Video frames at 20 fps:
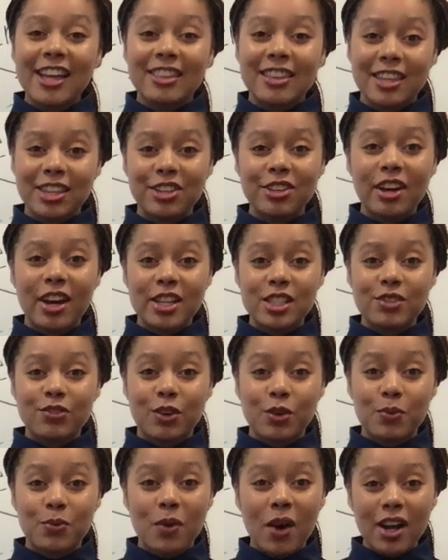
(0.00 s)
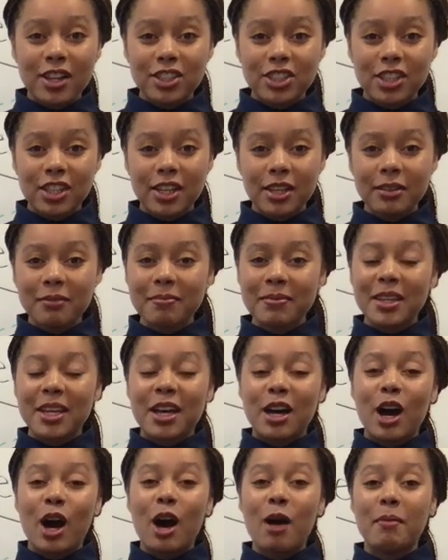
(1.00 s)
Thank you guys for watching.
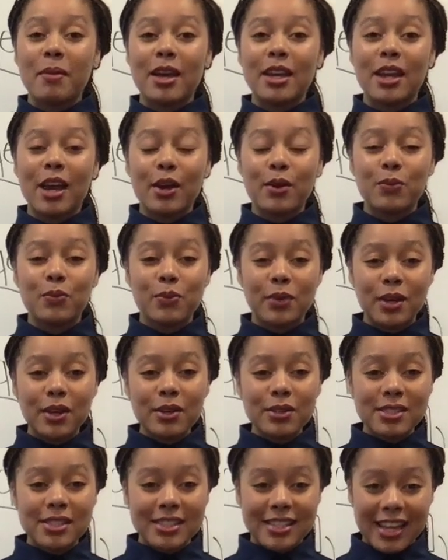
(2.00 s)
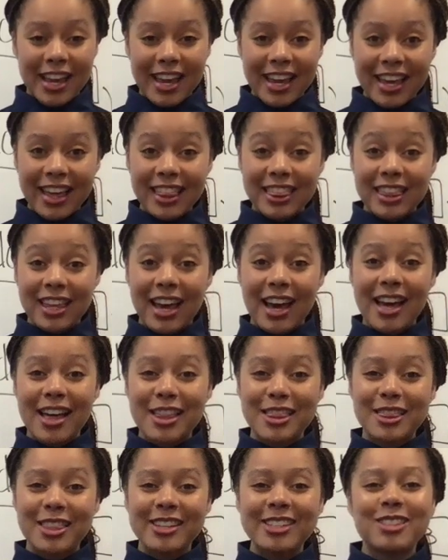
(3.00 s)
And I will say
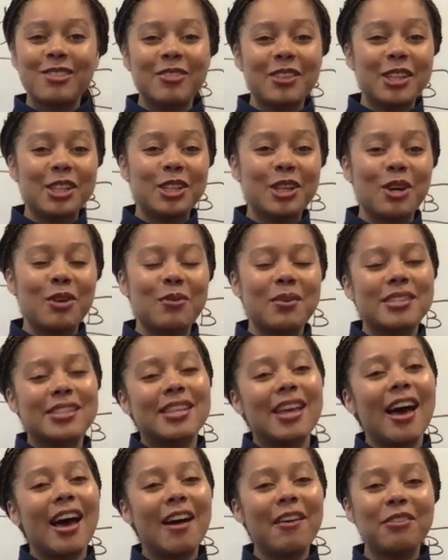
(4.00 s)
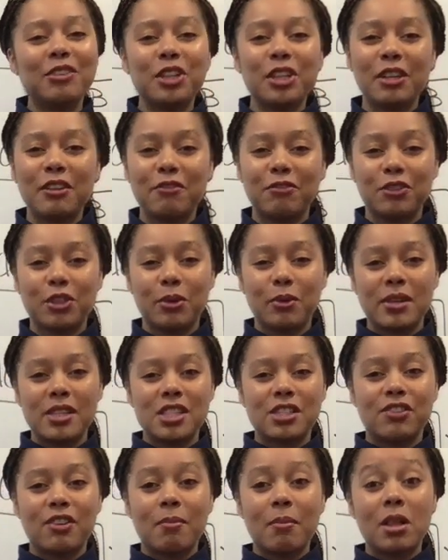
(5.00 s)
that this video was heavily
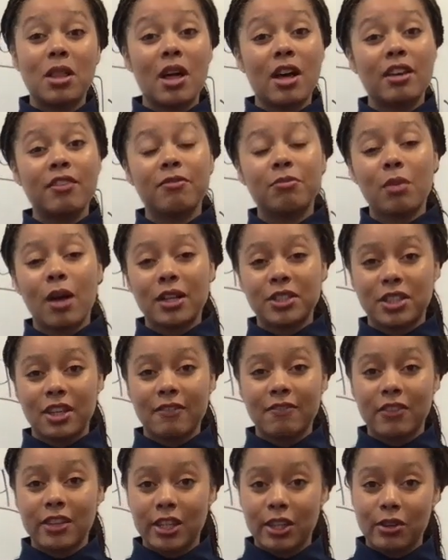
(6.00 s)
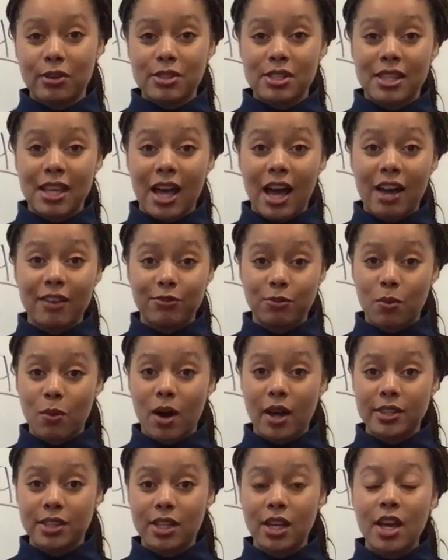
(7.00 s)
influenced from a lot of blockchain videos that I've
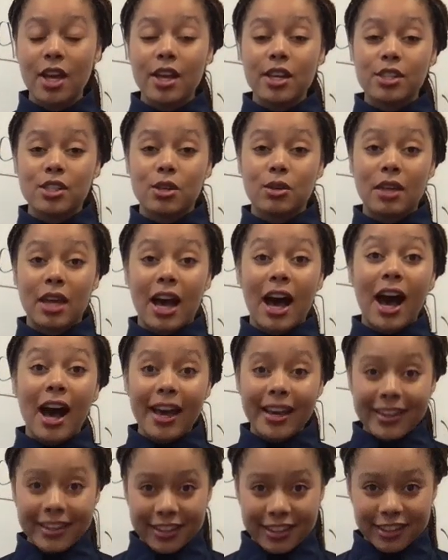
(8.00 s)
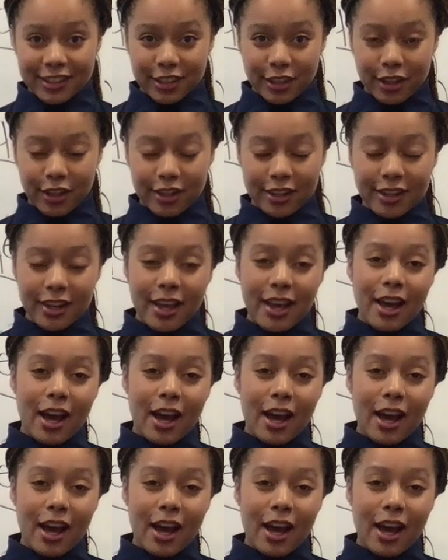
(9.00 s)
watched so that I can learn.